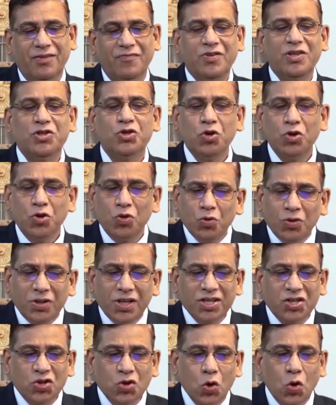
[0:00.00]
We should do
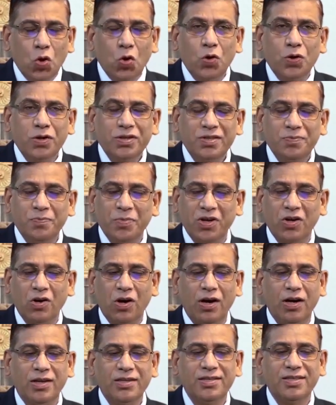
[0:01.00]
this course
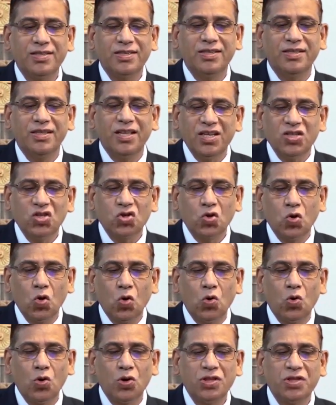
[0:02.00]
because this
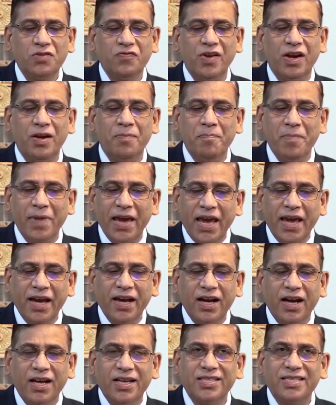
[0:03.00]
course will
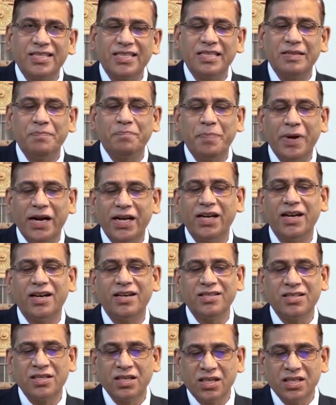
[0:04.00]
make us
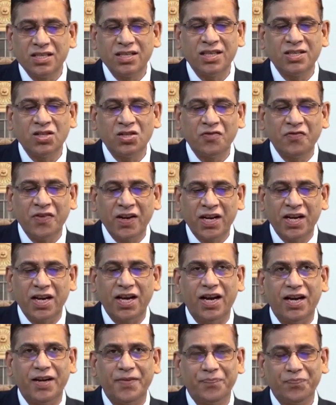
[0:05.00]
better citizens of
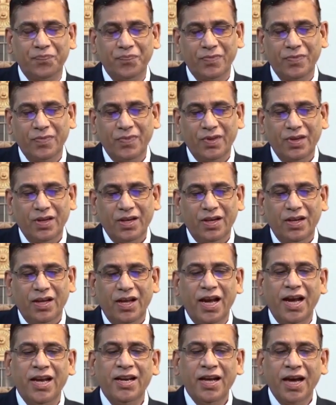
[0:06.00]
India
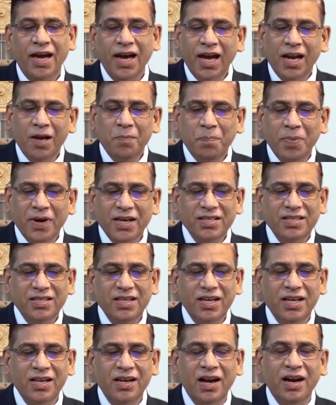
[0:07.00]
and help us
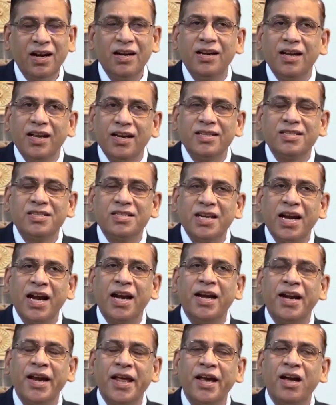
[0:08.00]
in
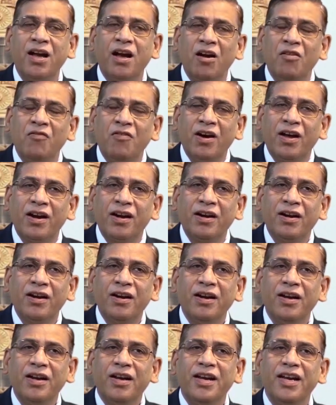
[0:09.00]
understanding
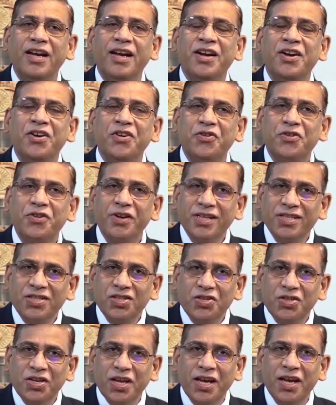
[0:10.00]
our
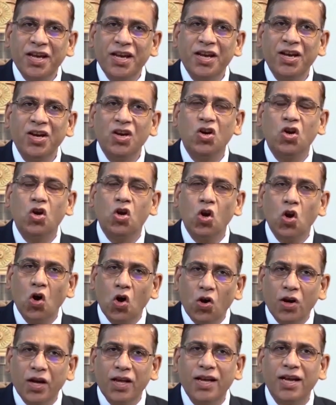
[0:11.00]
interesting,
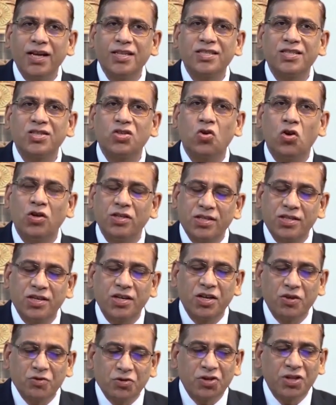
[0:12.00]
glorious
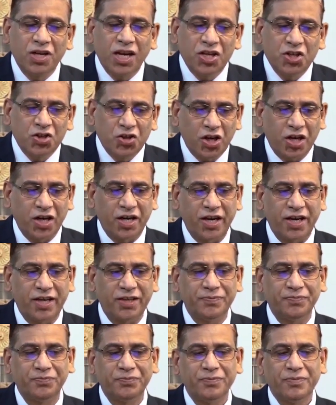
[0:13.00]
constitutional
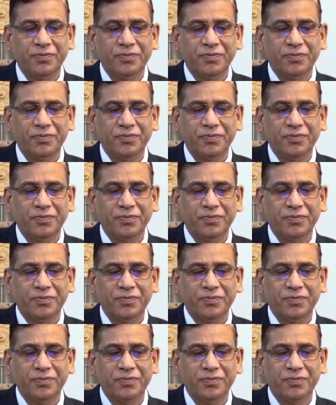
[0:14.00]
journey.